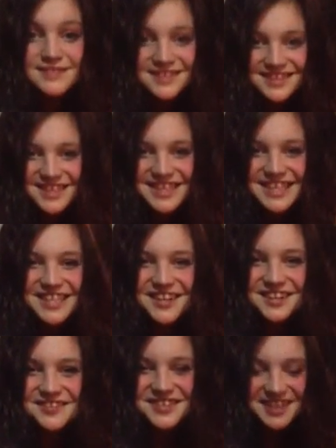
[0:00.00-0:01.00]
Like, you know
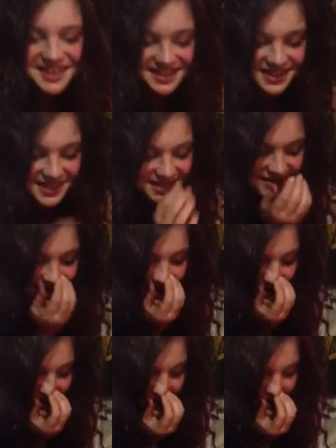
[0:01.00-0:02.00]
what I'm
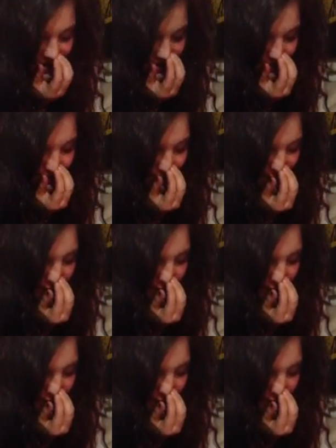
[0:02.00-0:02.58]
saying?